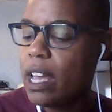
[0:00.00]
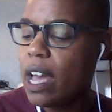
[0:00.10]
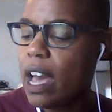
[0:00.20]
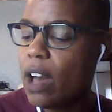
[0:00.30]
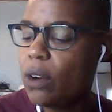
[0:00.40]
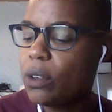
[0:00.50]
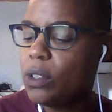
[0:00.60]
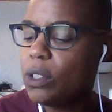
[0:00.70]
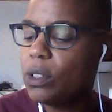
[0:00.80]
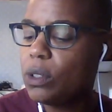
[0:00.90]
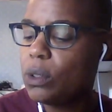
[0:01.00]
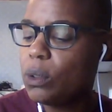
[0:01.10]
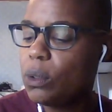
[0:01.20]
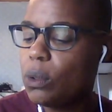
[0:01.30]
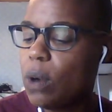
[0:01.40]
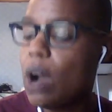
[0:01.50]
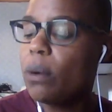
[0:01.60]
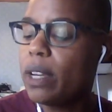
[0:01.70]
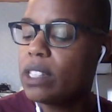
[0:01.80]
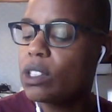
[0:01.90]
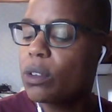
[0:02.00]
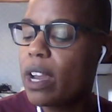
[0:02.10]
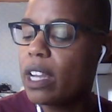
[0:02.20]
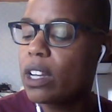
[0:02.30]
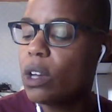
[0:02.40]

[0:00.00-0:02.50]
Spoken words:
how do you, integrate